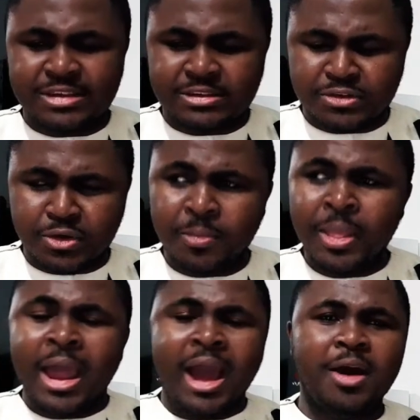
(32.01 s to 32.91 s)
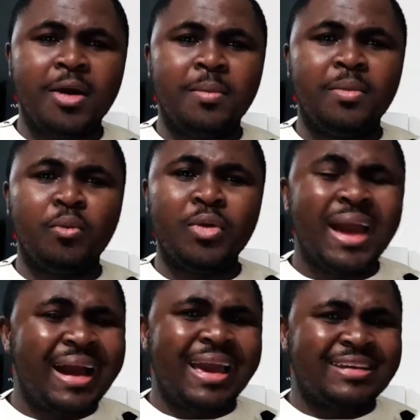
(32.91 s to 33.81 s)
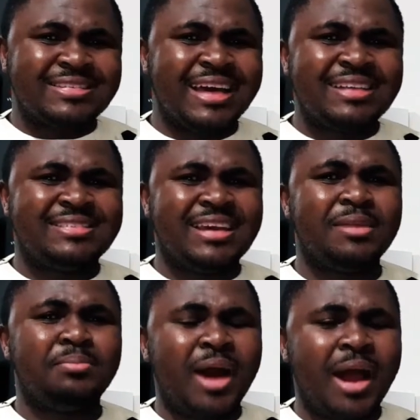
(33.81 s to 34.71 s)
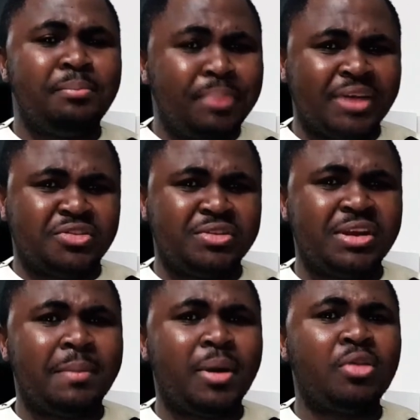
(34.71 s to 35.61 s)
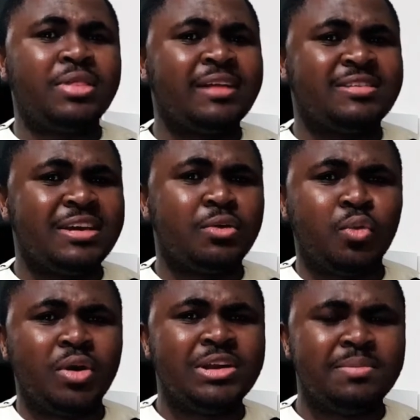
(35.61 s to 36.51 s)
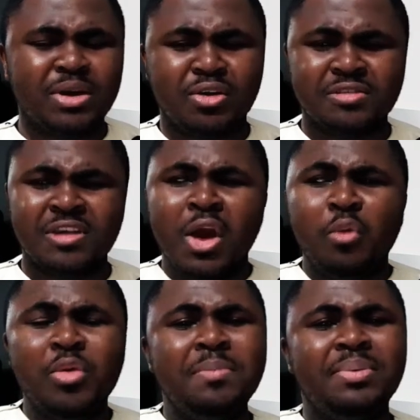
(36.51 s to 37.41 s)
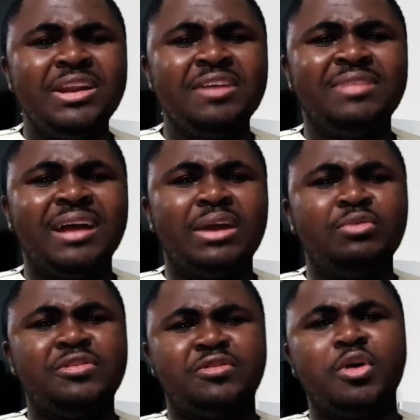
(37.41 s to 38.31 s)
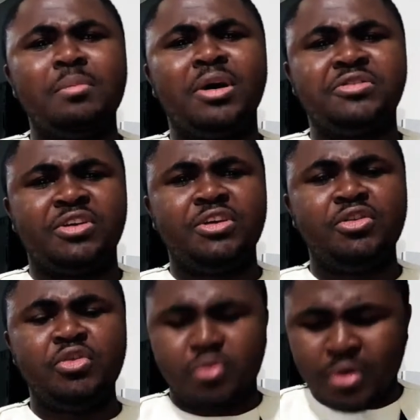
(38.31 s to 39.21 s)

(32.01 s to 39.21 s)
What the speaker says: So we are excited and passionate about that equally, because we believe that there is so much in you,